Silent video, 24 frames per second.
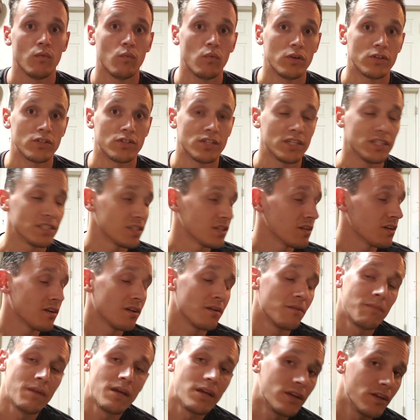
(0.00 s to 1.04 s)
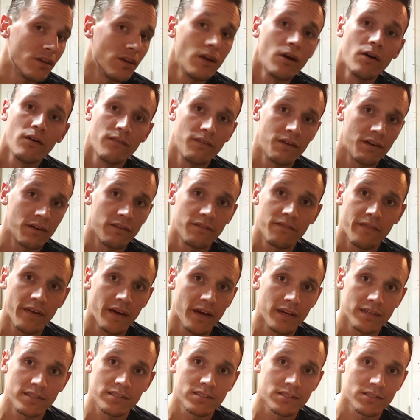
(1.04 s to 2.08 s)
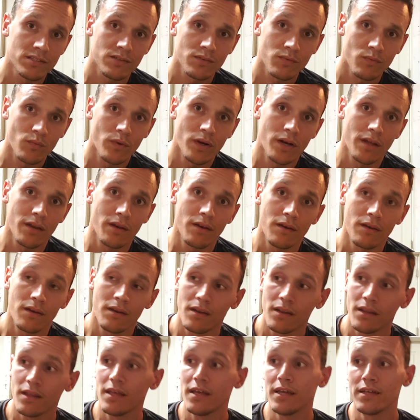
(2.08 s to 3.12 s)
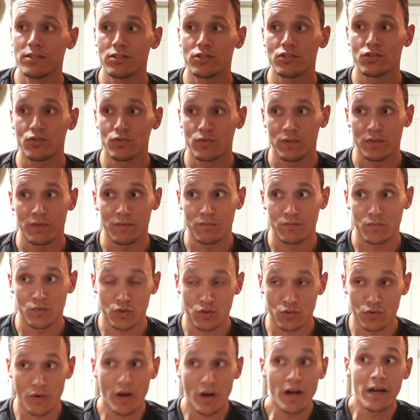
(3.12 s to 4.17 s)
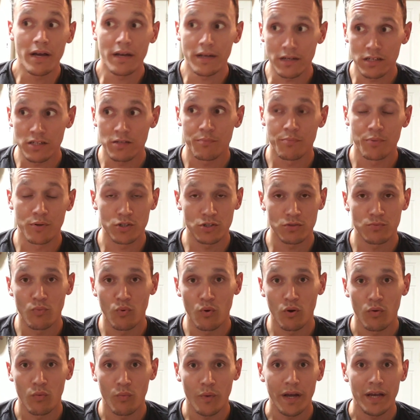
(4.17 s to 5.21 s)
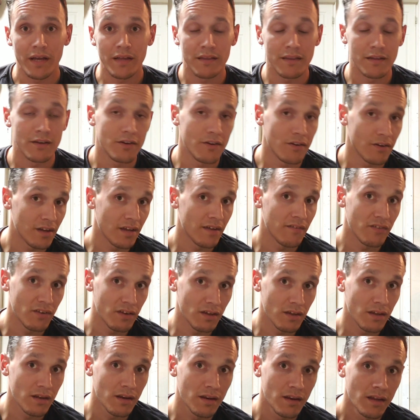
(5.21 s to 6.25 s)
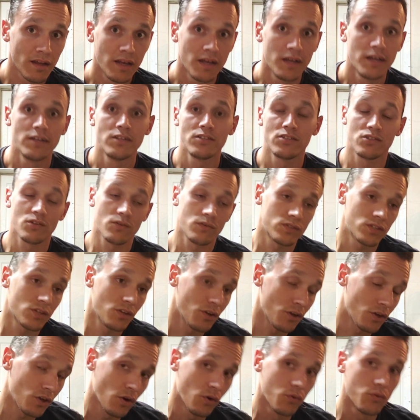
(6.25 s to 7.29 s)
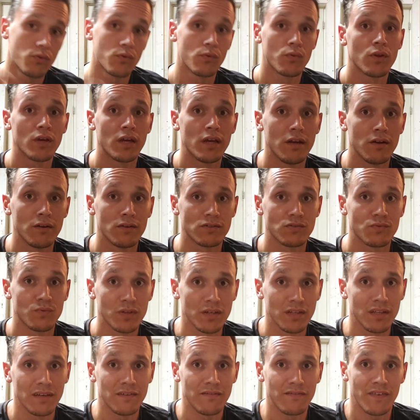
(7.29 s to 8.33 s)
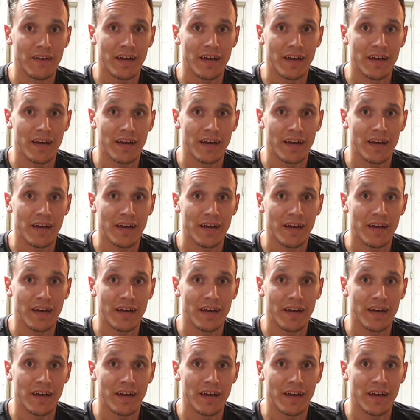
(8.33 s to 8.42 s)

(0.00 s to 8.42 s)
which isn't going to make you go very fast when it's trying to push more weight than you're giving it. So it's going to go through the gears really